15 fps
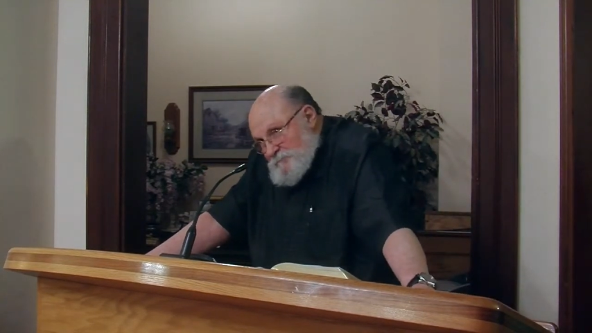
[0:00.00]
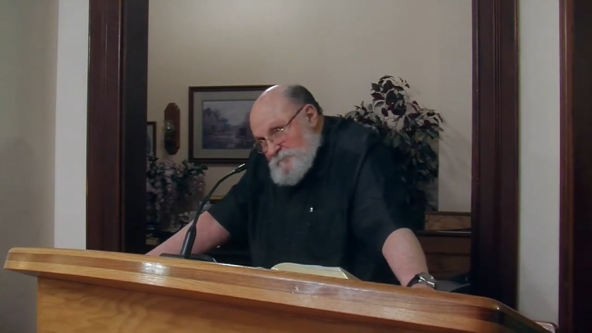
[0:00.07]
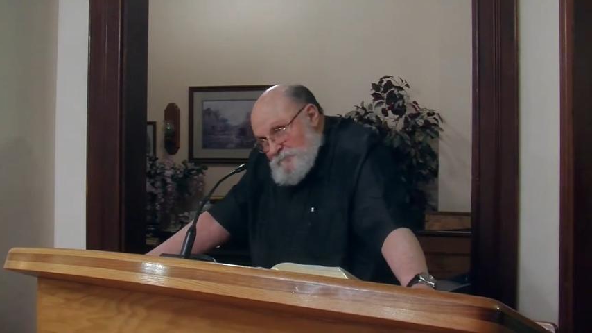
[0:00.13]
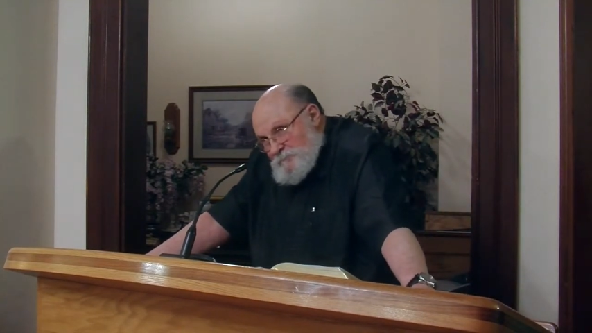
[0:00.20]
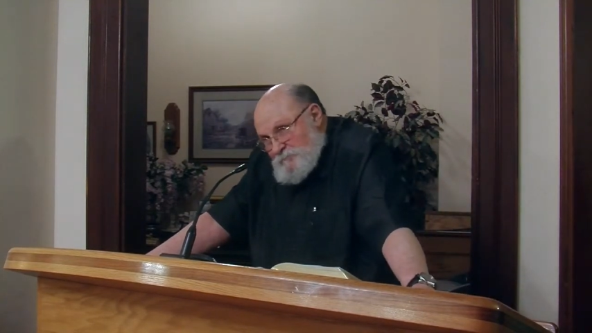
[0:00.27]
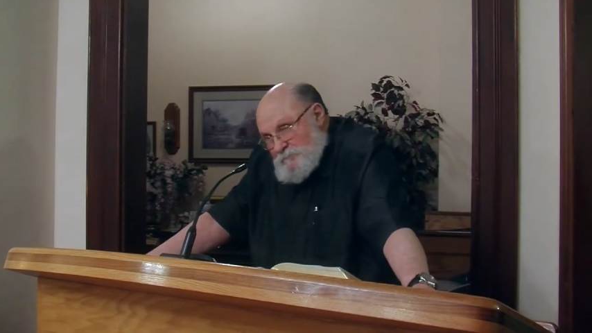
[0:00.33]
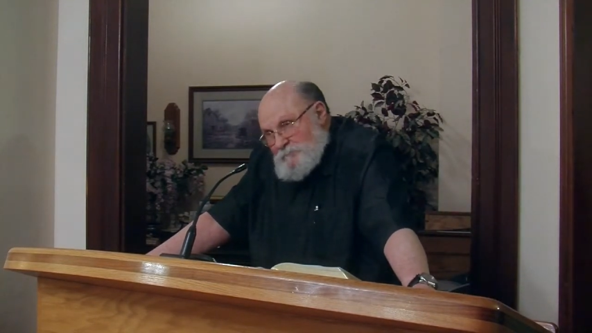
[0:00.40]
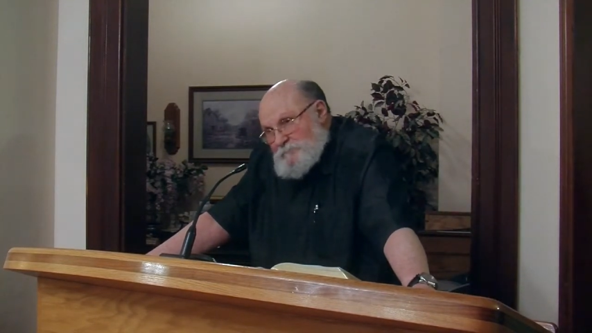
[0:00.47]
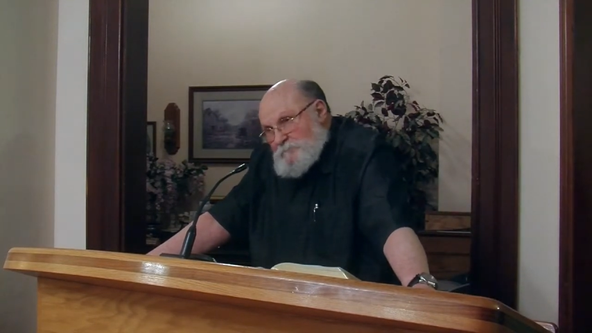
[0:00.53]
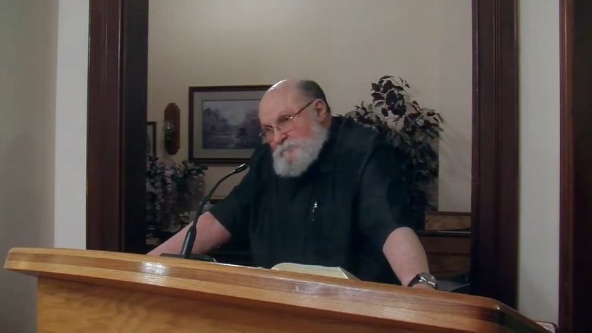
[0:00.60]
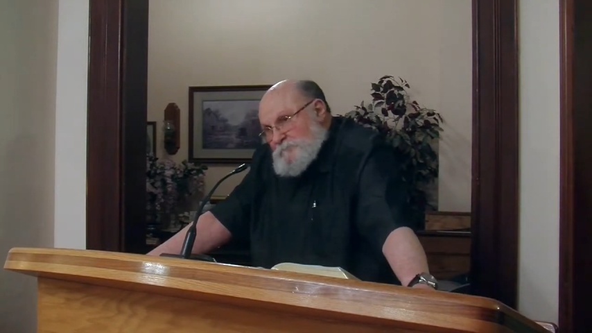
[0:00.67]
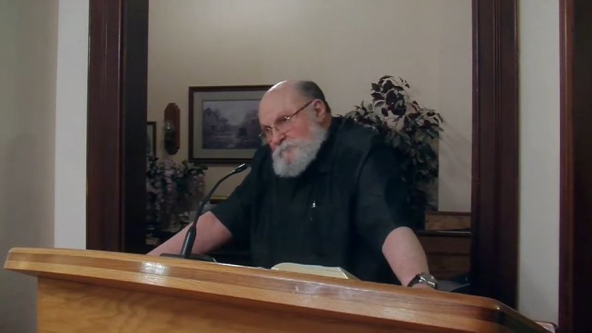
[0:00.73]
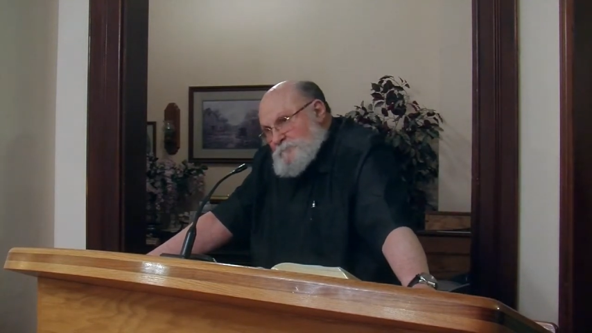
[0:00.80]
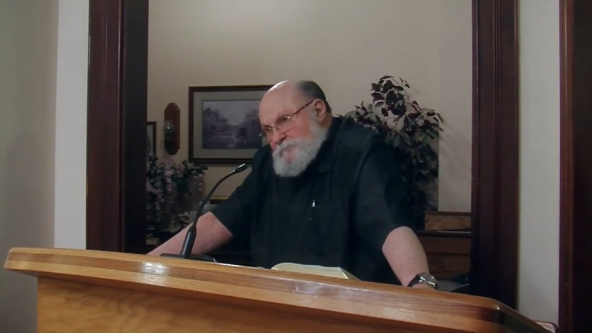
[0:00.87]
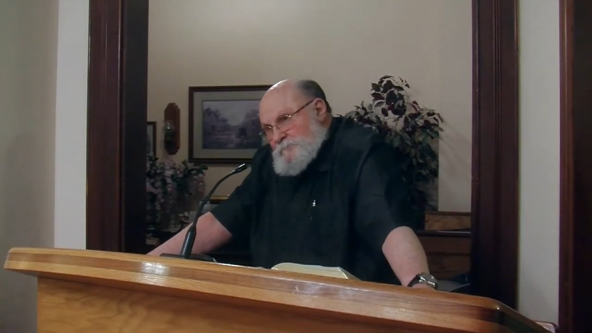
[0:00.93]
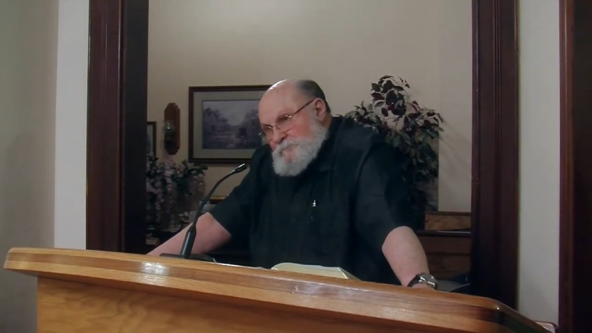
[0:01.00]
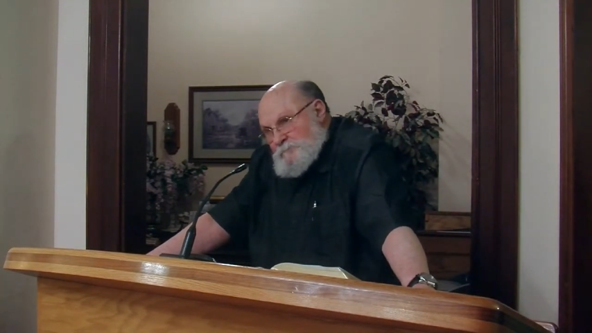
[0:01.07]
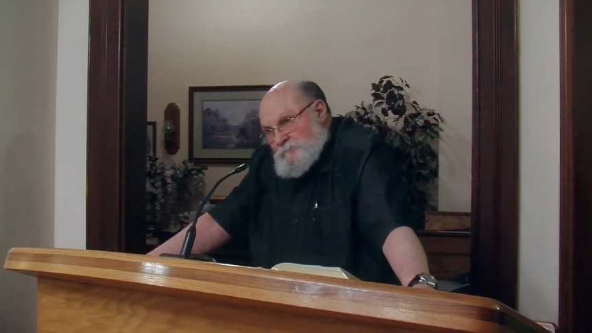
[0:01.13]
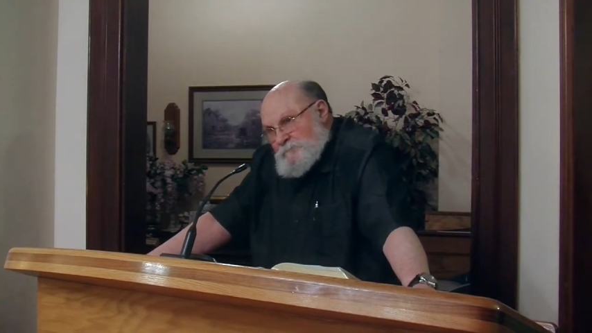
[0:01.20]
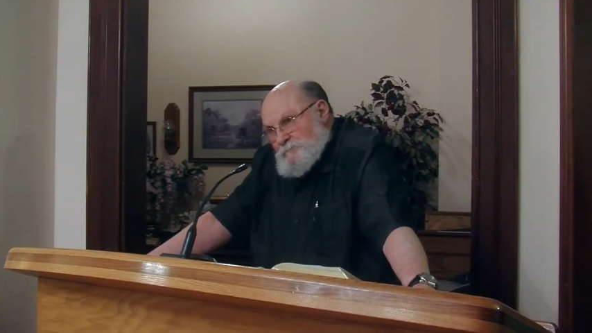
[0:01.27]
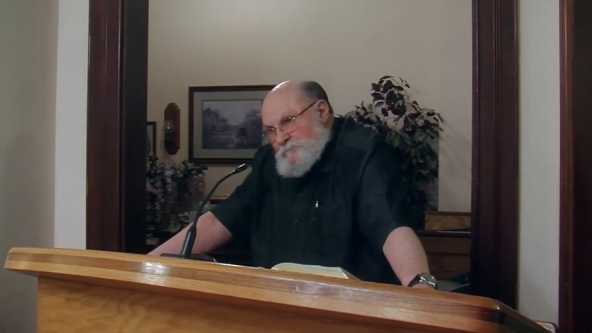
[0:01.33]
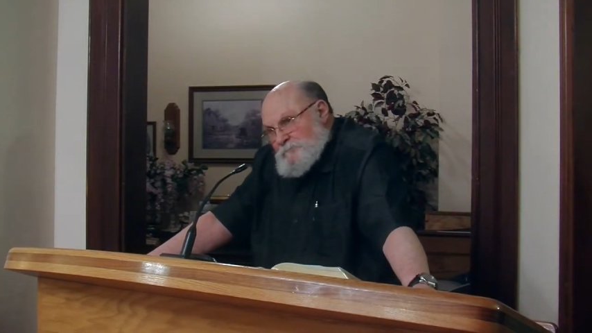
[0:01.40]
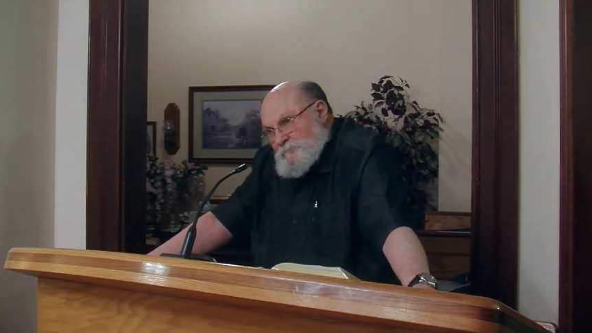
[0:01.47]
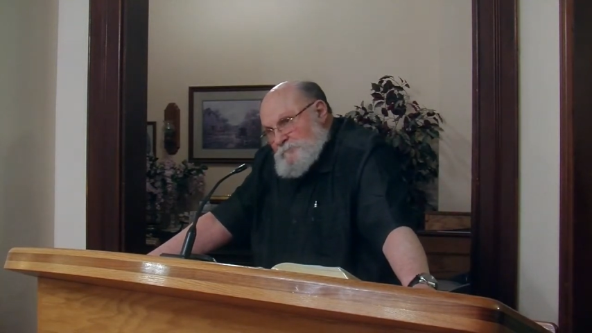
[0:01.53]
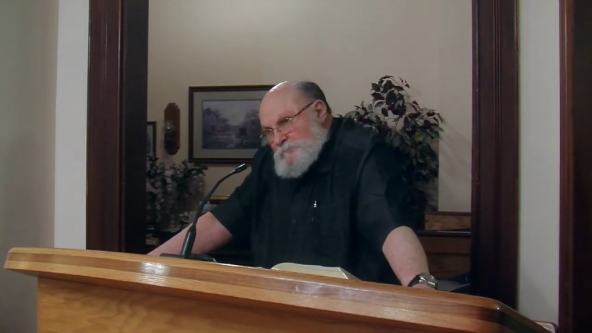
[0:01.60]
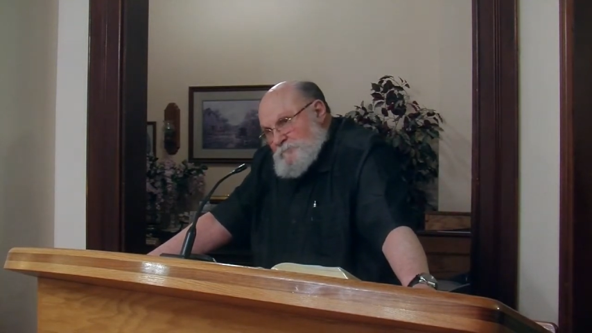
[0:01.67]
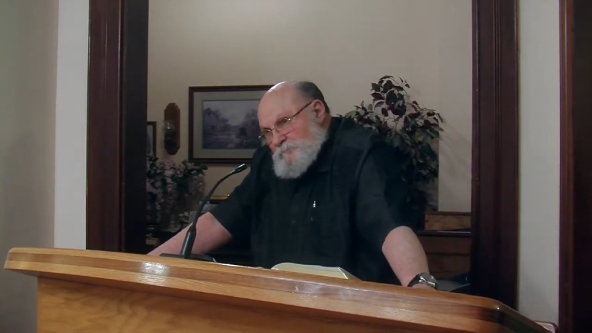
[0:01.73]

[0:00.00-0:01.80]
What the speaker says: (silence)